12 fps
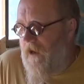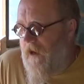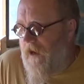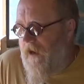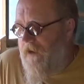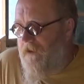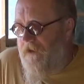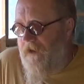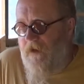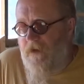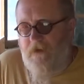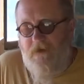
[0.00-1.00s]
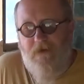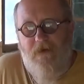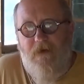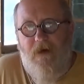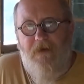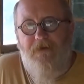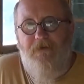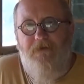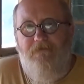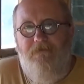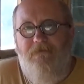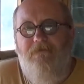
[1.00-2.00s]
And I thought,
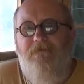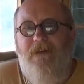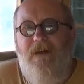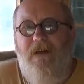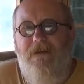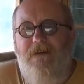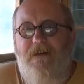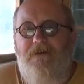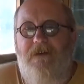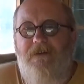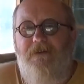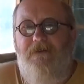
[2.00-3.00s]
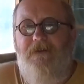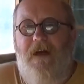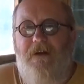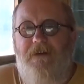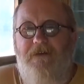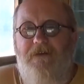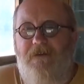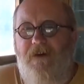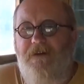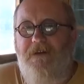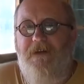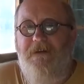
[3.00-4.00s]
yeah, that sounds like a good challenge,
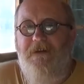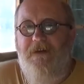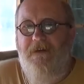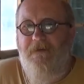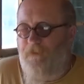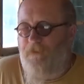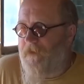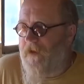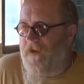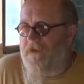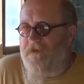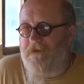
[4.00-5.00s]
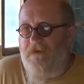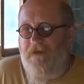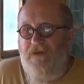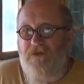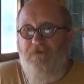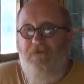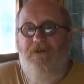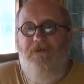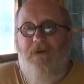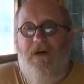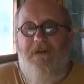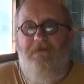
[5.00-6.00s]
nice and easy. It shouldn't be too
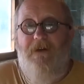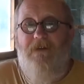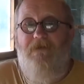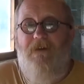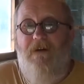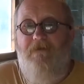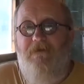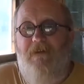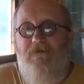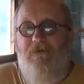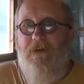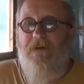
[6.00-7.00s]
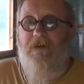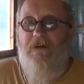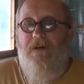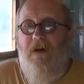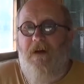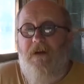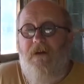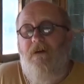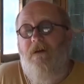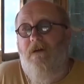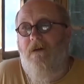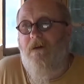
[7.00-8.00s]
hard to pick 5 of everything that you like,
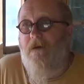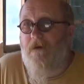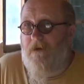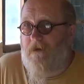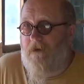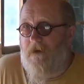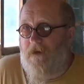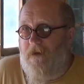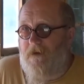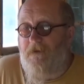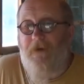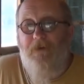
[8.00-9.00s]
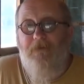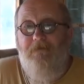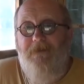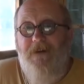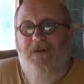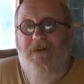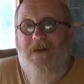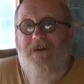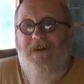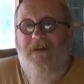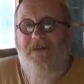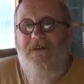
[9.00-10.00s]
although it turns out
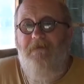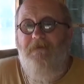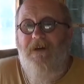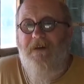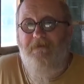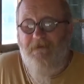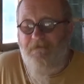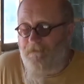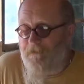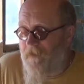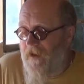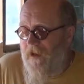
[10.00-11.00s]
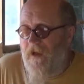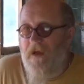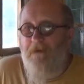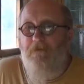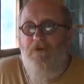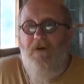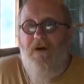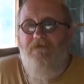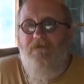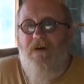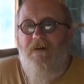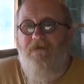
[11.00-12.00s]
it is sometimes. But my
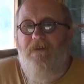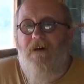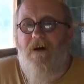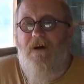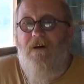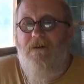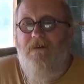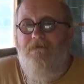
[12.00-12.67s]
5 are